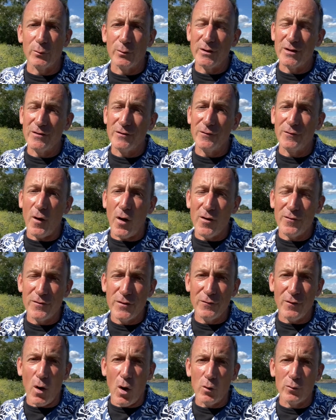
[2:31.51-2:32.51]
Well, if
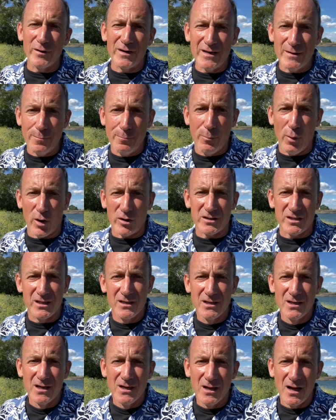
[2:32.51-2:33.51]
you've already booked
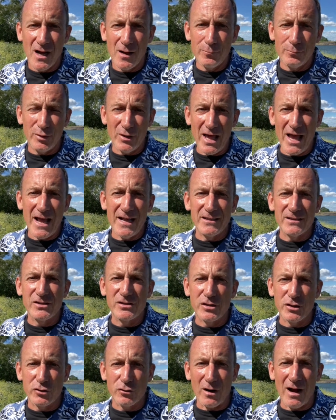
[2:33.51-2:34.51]
plans
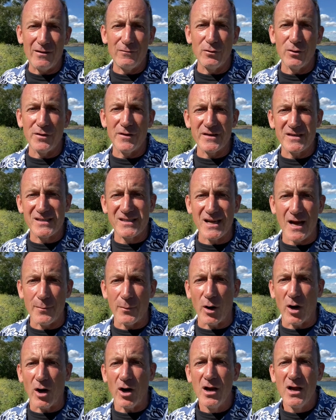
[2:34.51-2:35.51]
to travel this
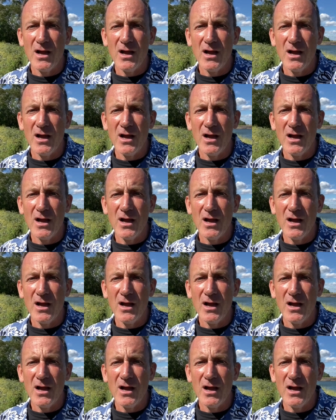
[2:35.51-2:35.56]
summer,